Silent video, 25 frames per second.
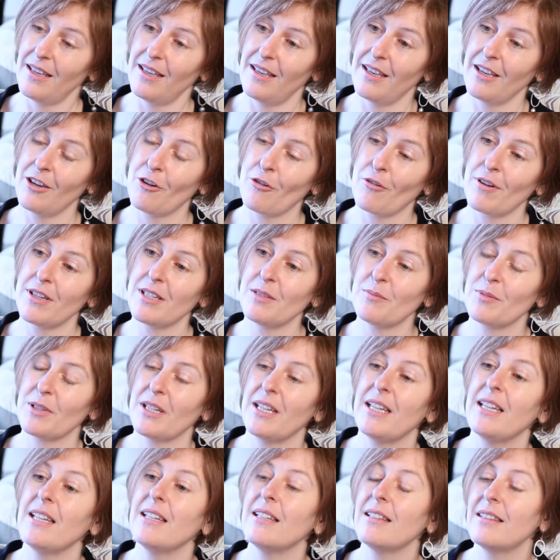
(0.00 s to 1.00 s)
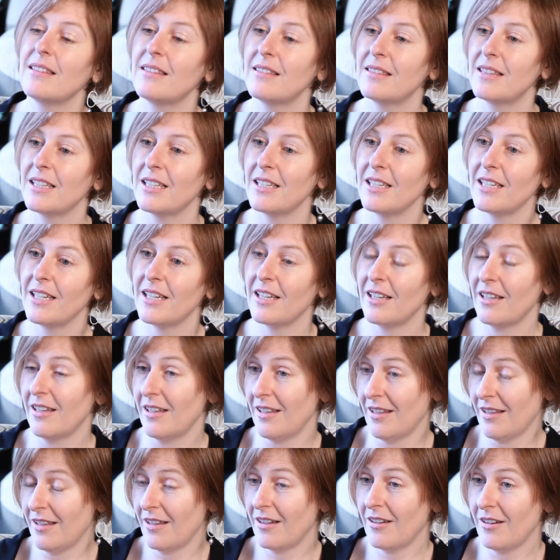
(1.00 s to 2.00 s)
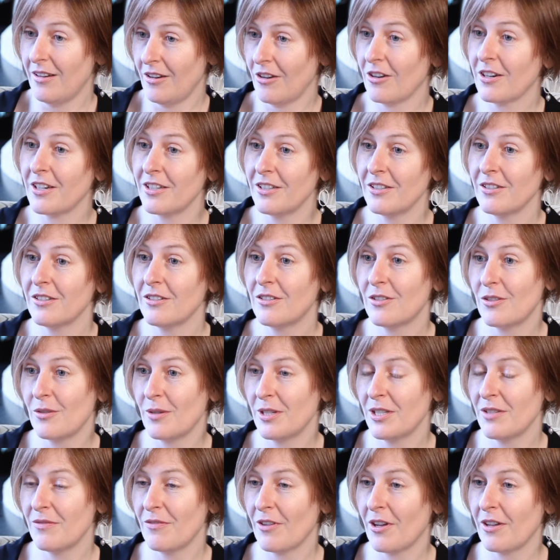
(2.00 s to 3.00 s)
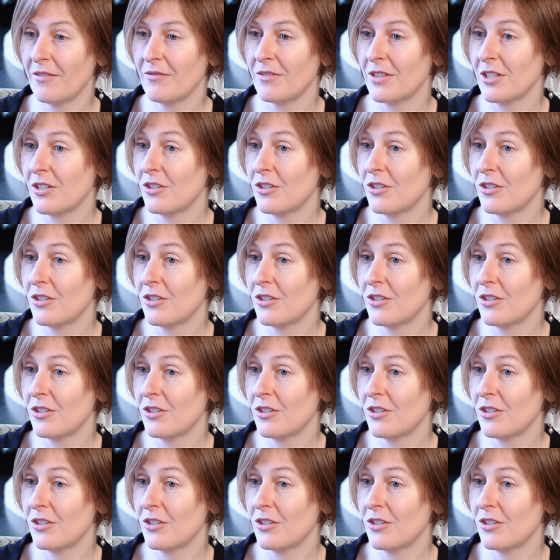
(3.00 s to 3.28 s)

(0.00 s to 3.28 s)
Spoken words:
incredibly, the Larkin25,